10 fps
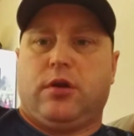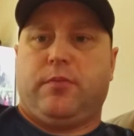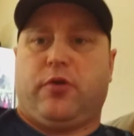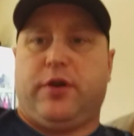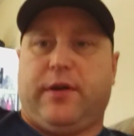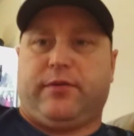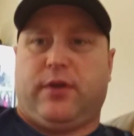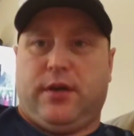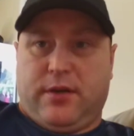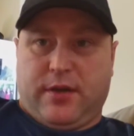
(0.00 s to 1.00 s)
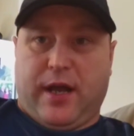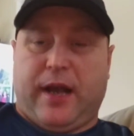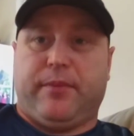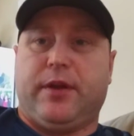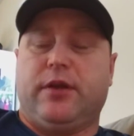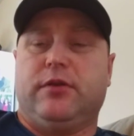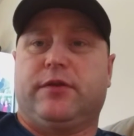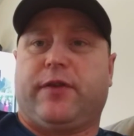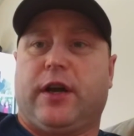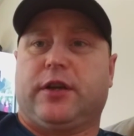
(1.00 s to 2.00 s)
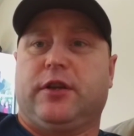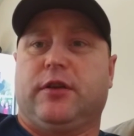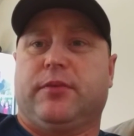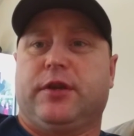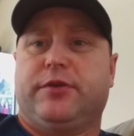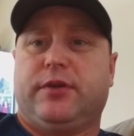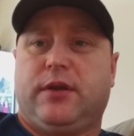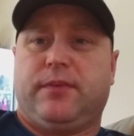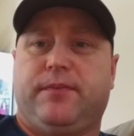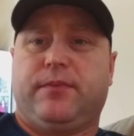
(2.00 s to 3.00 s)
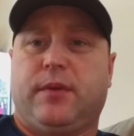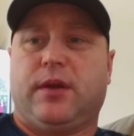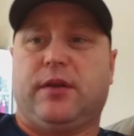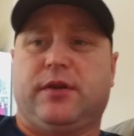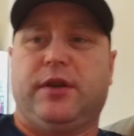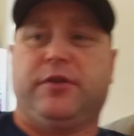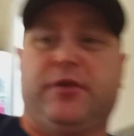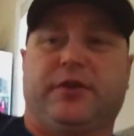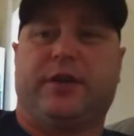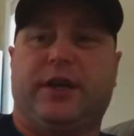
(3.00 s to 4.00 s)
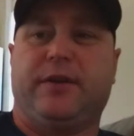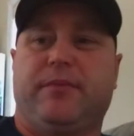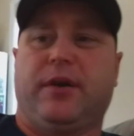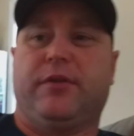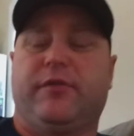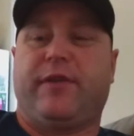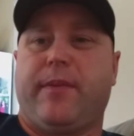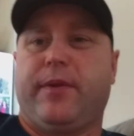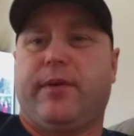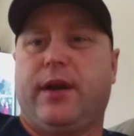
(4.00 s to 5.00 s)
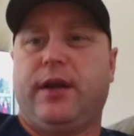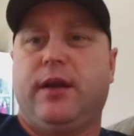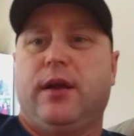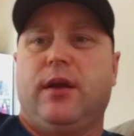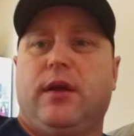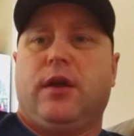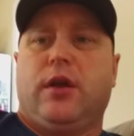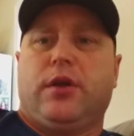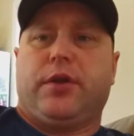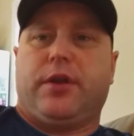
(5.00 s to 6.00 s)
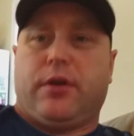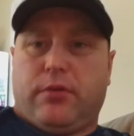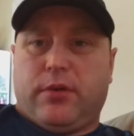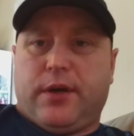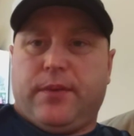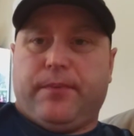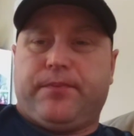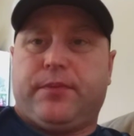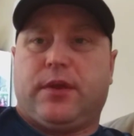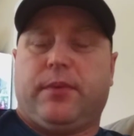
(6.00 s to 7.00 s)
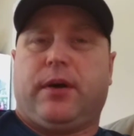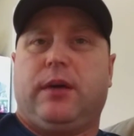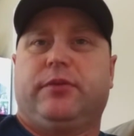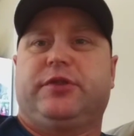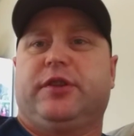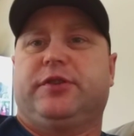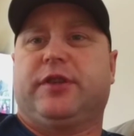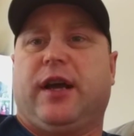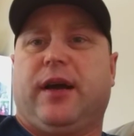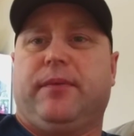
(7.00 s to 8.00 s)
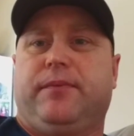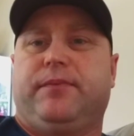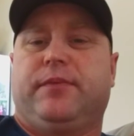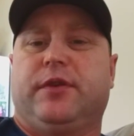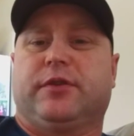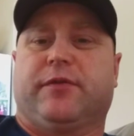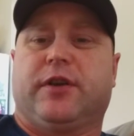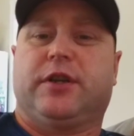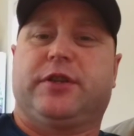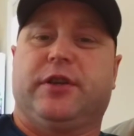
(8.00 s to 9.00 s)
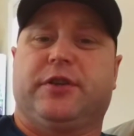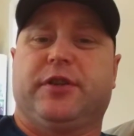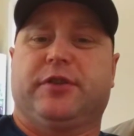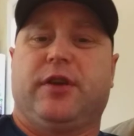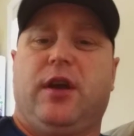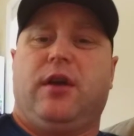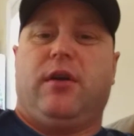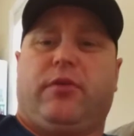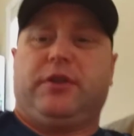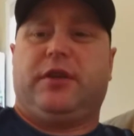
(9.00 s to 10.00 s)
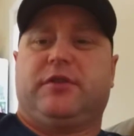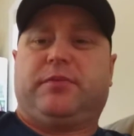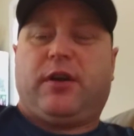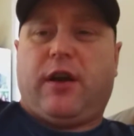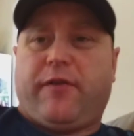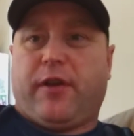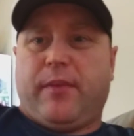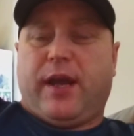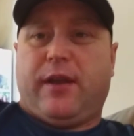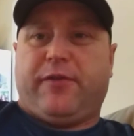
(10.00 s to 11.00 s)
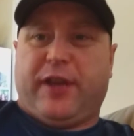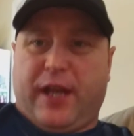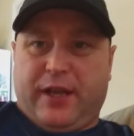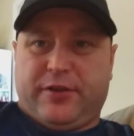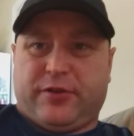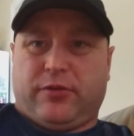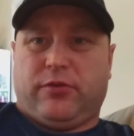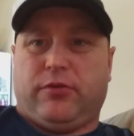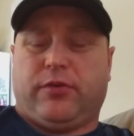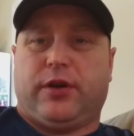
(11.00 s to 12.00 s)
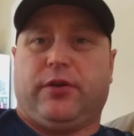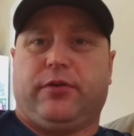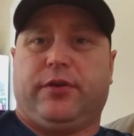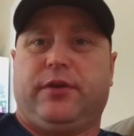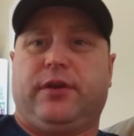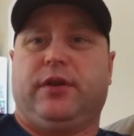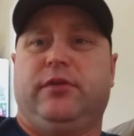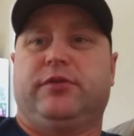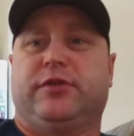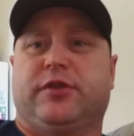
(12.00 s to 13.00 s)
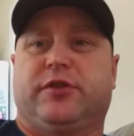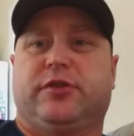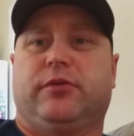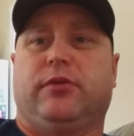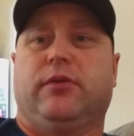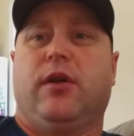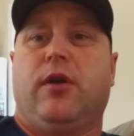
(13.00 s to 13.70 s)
Morning, everyone. Adam Muise, Ferguson, New Brunswick, into the great month of February. You know, uh, the Bible says uh, there's a verse there. It says, "What does it profit a man if he gains the whole world and loses his soul?"